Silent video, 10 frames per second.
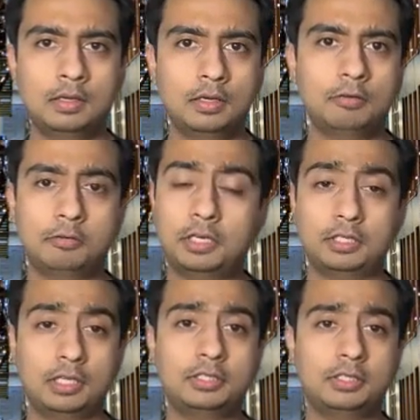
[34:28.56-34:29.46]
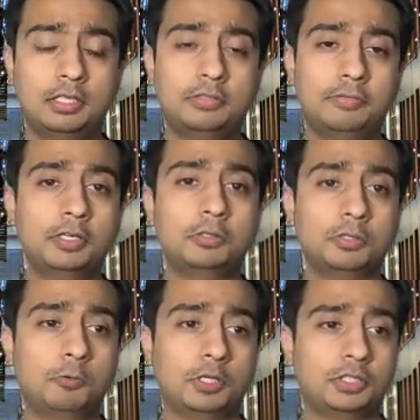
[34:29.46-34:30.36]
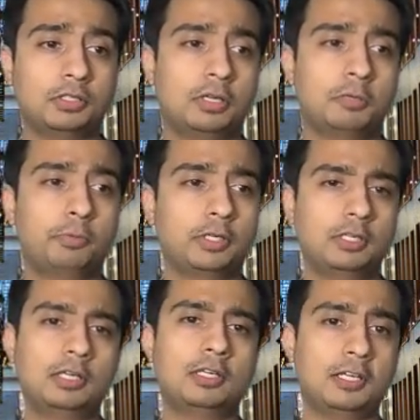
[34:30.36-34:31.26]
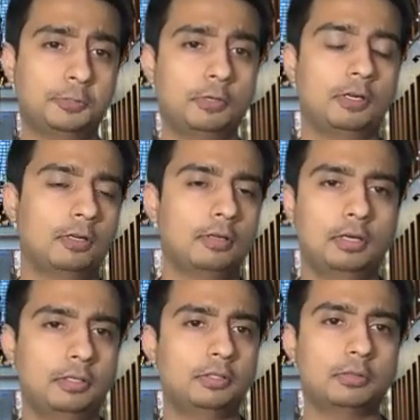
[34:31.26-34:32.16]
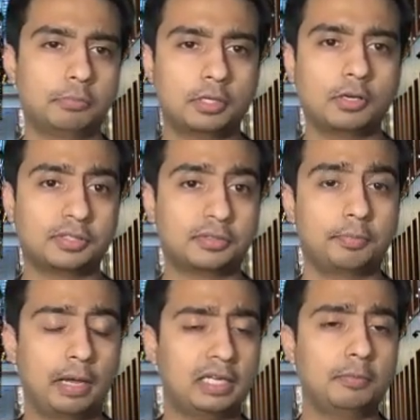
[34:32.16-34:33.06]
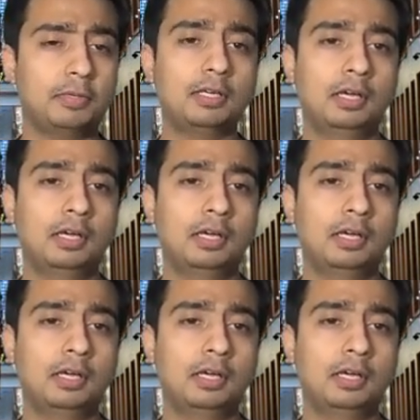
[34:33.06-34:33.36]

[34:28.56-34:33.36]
All right. That's a very good question, and pertinent as well, because of the pandemic.